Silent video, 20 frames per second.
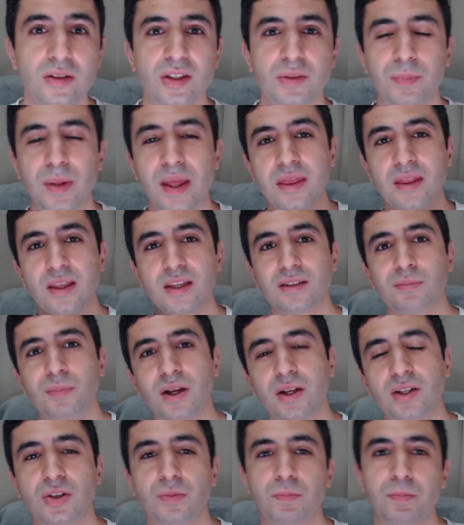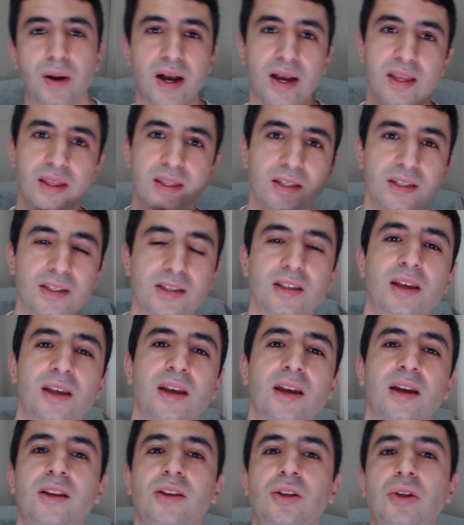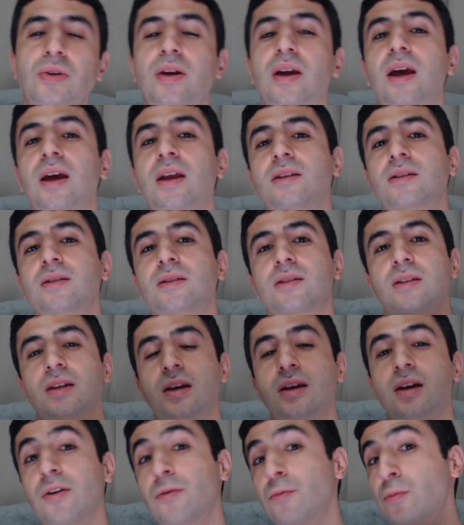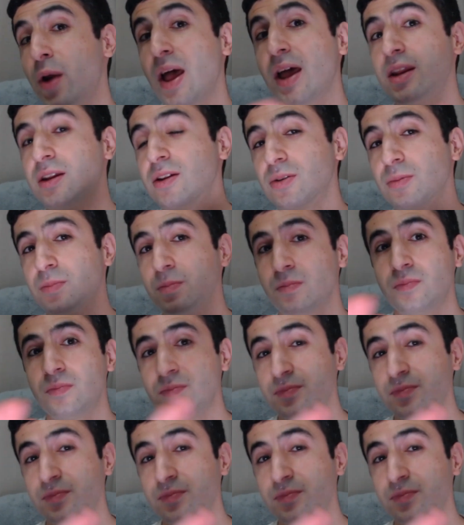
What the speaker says: Spend this much, buy this thing, and you get a random